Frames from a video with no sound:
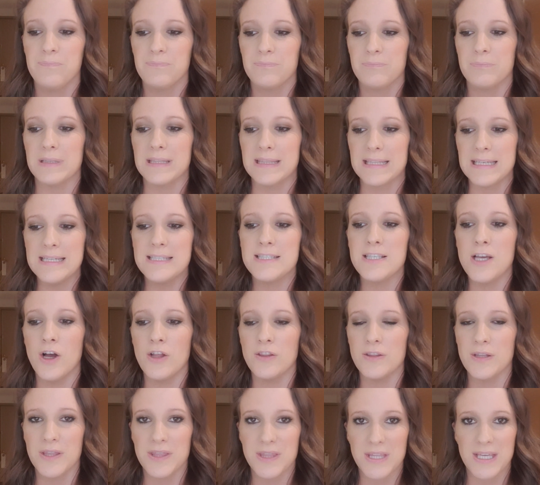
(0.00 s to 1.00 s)
but these
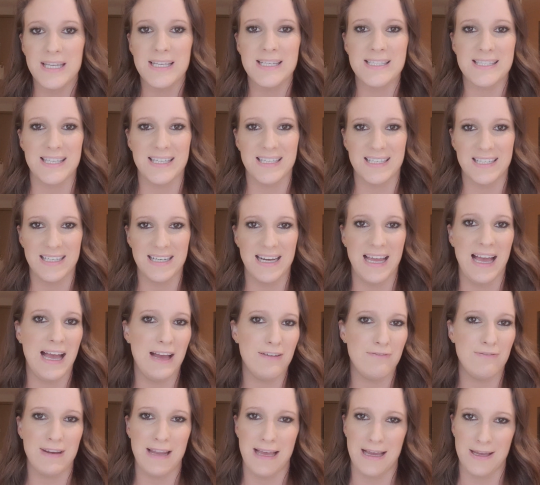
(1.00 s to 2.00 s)
aren't the things that are going to
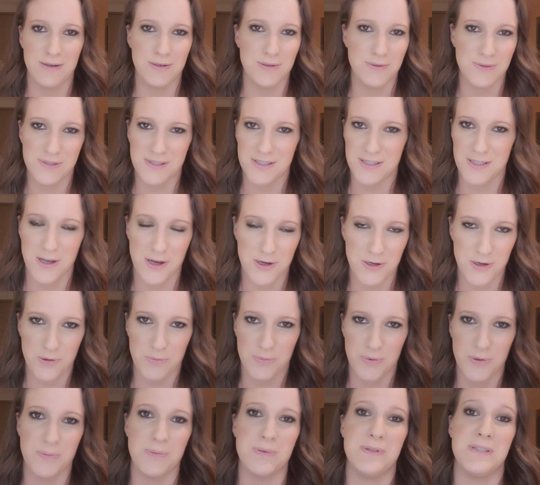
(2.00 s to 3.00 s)
have landlords sign your
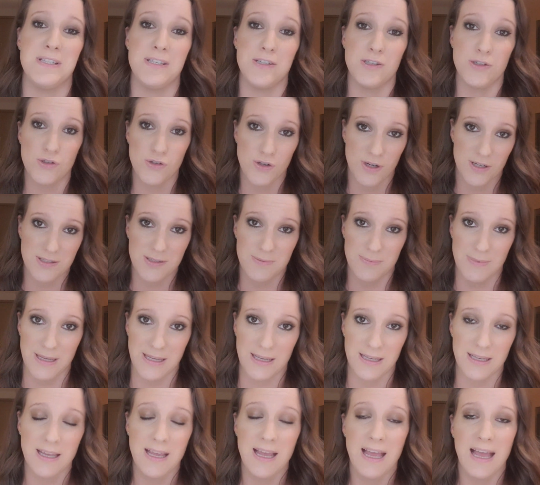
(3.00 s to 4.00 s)
properties, trust
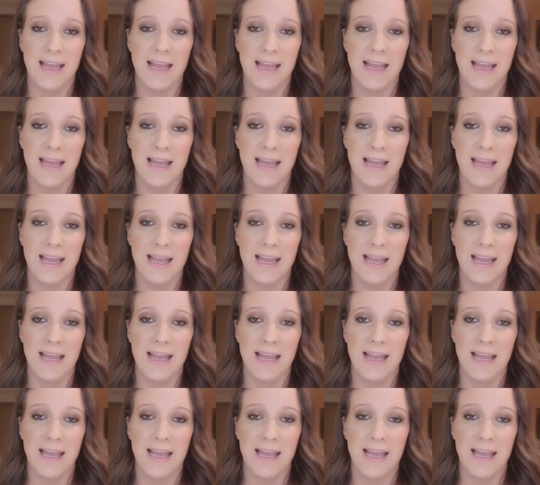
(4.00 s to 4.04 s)
me.